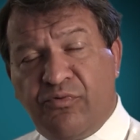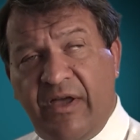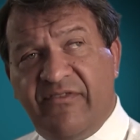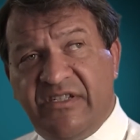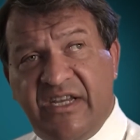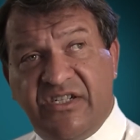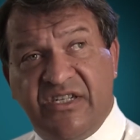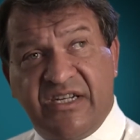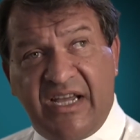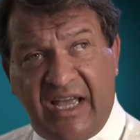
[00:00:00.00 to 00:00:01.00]
Privatization
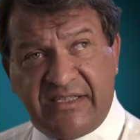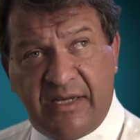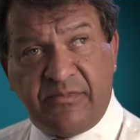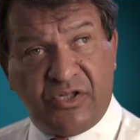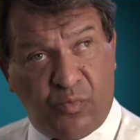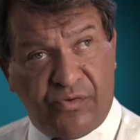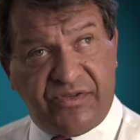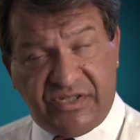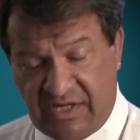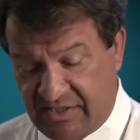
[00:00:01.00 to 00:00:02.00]
as a concept is worth
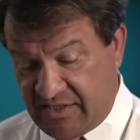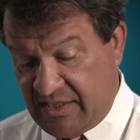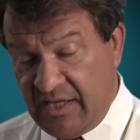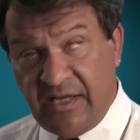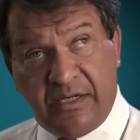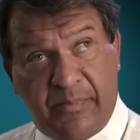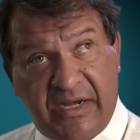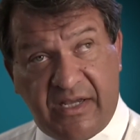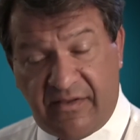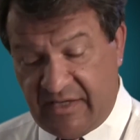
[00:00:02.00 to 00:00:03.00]
discussing,
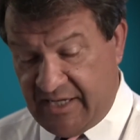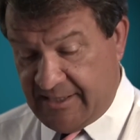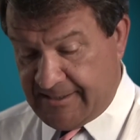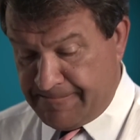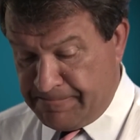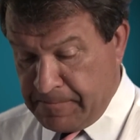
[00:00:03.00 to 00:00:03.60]
depending on the case.